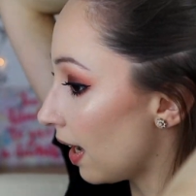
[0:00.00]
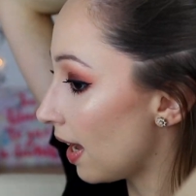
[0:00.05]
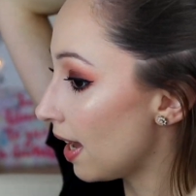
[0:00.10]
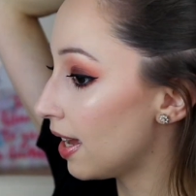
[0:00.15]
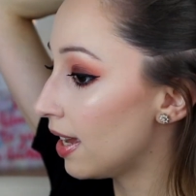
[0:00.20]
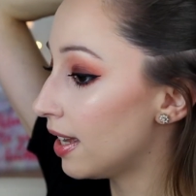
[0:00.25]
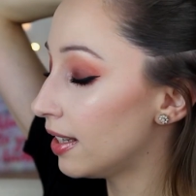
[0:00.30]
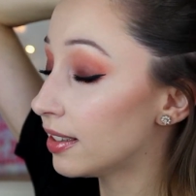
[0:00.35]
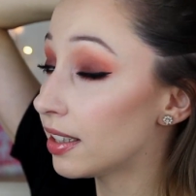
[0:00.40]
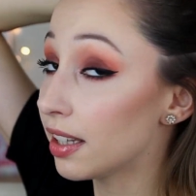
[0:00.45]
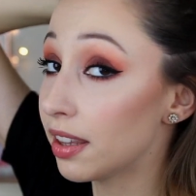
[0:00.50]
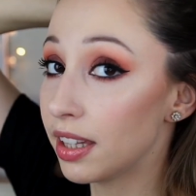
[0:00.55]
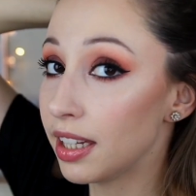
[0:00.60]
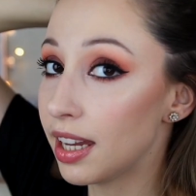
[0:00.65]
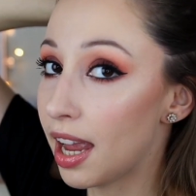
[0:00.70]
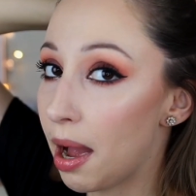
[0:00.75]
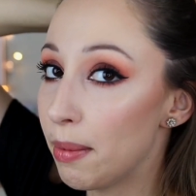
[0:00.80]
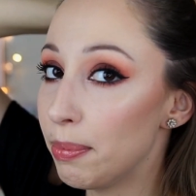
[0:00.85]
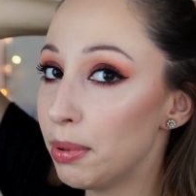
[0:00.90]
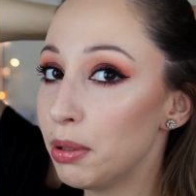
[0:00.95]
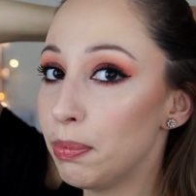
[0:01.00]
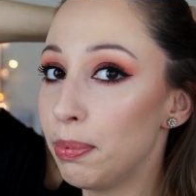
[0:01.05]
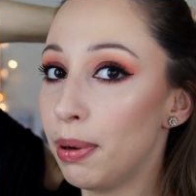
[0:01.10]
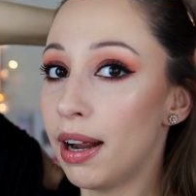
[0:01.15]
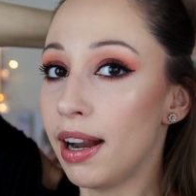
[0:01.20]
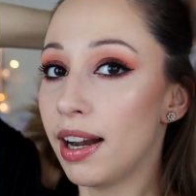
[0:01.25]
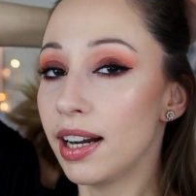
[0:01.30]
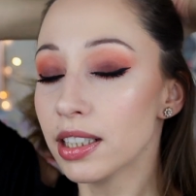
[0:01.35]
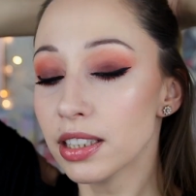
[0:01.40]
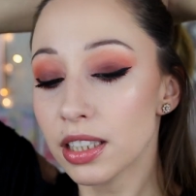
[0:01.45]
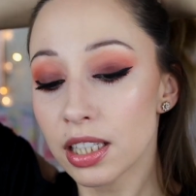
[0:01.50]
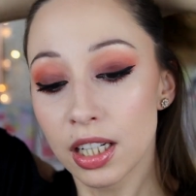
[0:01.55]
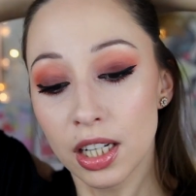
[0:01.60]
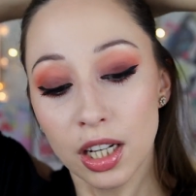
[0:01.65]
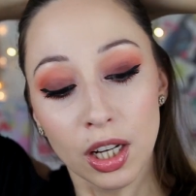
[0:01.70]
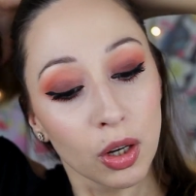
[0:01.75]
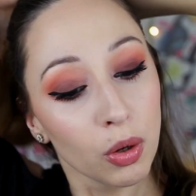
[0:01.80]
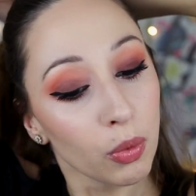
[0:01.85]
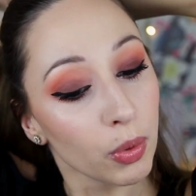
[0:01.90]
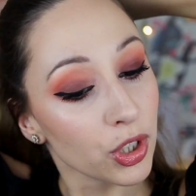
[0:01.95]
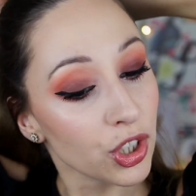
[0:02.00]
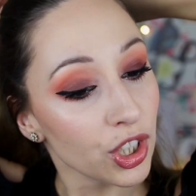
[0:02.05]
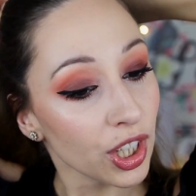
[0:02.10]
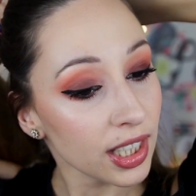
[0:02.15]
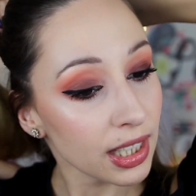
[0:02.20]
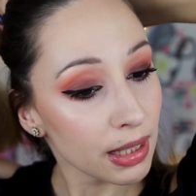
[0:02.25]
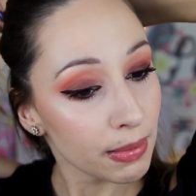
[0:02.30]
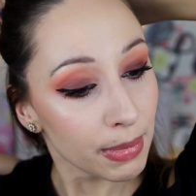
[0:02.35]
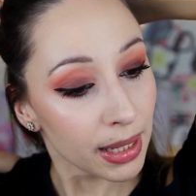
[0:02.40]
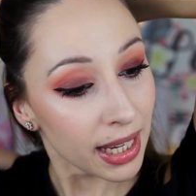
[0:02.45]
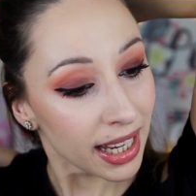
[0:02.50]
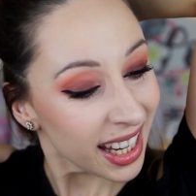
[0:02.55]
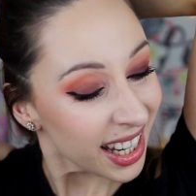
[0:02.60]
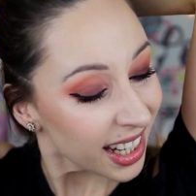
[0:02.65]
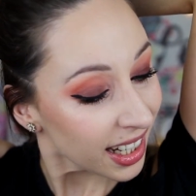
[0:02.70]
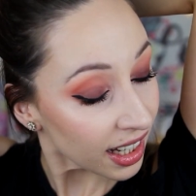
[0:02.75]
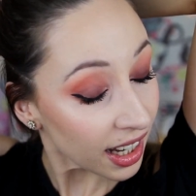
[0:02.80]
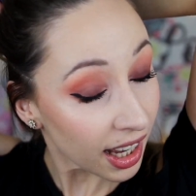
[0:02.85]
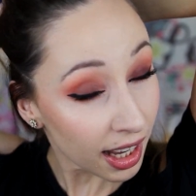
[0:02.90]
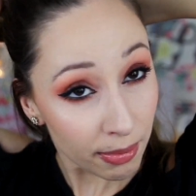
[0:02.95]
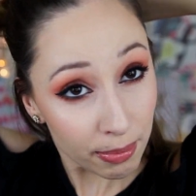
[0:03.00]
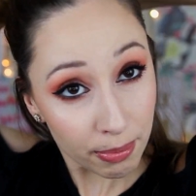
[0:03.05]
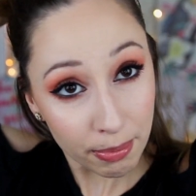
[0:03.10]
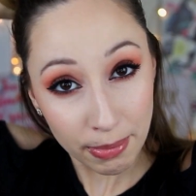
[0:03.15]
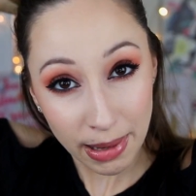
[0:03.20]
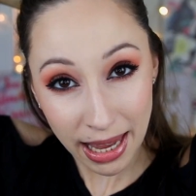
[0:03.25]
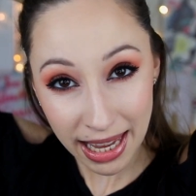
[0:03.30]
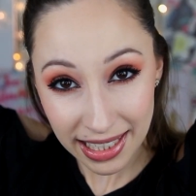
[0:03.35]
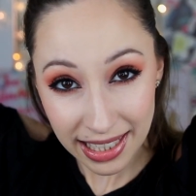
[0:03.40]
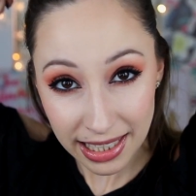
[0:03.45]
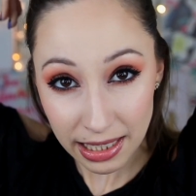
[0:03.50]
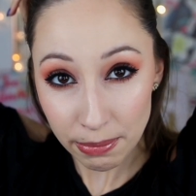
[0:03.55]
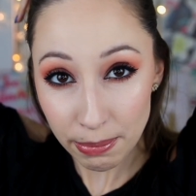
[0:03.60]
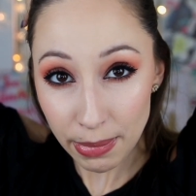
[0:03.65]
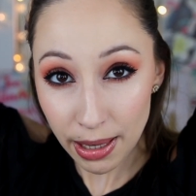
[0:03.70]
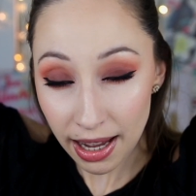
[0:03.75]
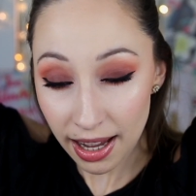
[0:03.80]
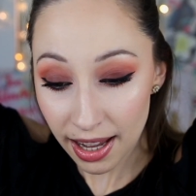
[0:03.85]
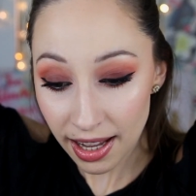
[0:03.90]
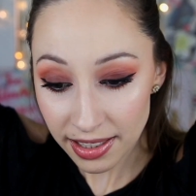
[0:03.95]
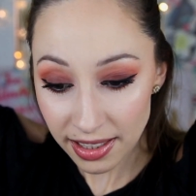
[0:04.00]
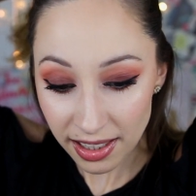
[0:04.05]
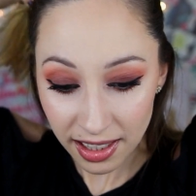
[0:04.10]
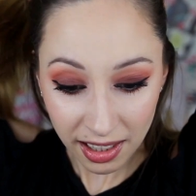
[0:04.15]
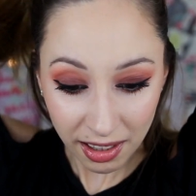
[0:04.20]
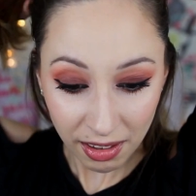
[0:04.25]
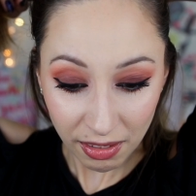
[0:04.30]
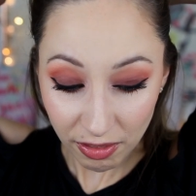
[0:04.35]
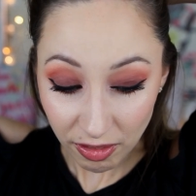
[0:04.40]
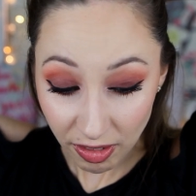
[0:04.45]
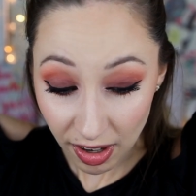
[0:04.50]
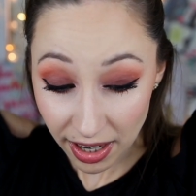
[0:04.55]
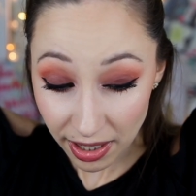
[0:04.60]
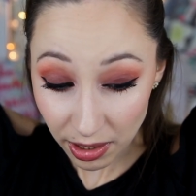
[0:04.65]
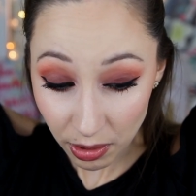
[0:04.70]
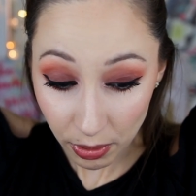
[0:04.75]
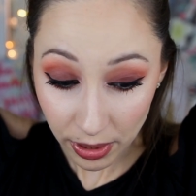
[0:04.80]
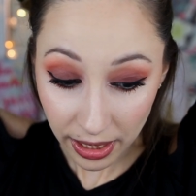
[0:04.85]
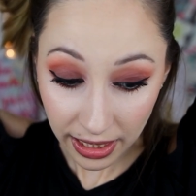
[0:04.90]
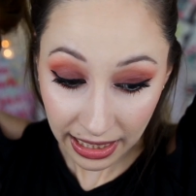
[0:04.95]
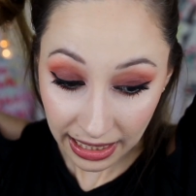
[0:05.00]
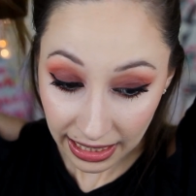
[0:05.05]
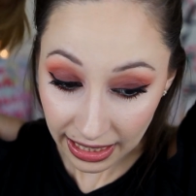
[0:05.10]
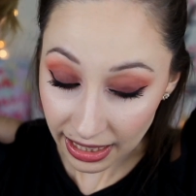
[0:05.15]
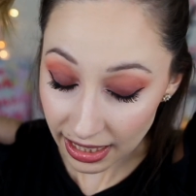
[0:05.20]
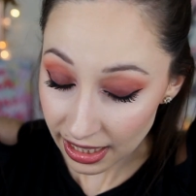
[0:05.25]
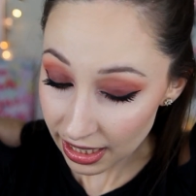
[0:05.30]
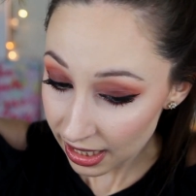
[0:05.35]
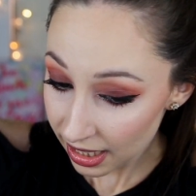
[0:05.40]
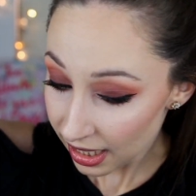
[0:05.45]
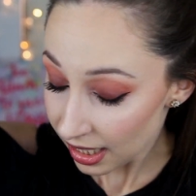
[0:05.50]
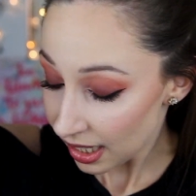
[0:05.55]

And the upper part, we just make a messy bun very quickly,